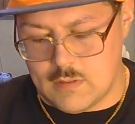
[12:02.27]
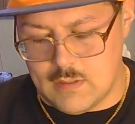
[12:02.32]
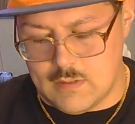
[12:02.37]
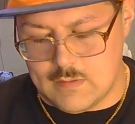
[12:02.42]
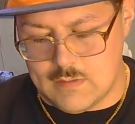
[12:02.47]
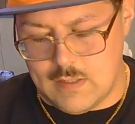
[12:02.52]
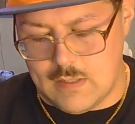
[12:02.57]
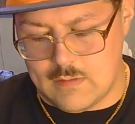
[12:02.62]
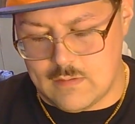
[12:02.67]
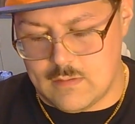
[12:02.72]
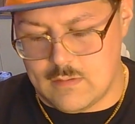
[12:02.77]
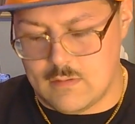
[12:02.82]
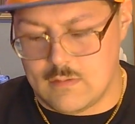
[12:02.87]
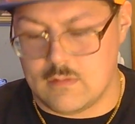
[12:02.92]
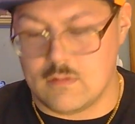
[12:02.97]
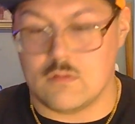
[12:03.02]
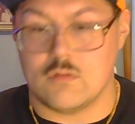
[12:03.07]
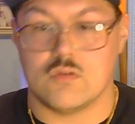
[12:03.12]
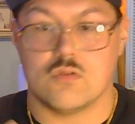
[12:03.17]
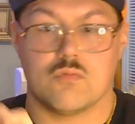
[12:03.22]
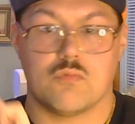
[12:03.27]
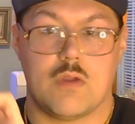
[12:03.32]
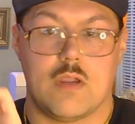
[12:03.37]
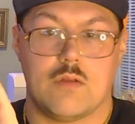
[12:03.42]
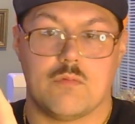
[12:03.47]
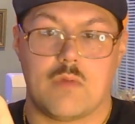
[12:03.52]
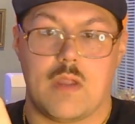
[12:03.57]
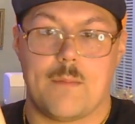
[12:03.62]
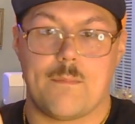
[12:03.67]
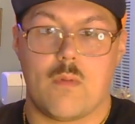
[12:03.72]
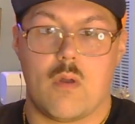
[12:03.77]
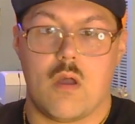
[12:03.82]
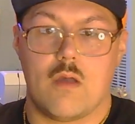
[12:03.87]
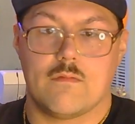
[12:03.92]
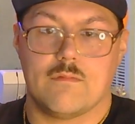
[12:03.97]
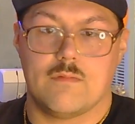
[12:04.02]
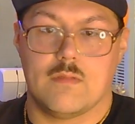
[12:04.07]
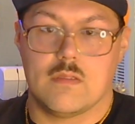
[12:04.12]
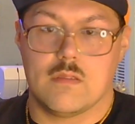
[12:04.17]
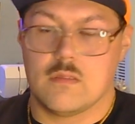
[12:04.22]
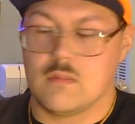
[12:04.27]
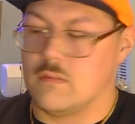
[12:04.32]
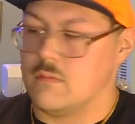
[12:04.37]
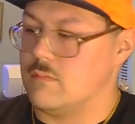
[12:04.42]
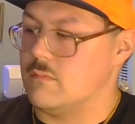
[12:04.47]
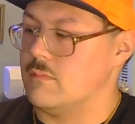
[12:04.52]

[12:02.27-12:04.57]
Take the saran wrap off this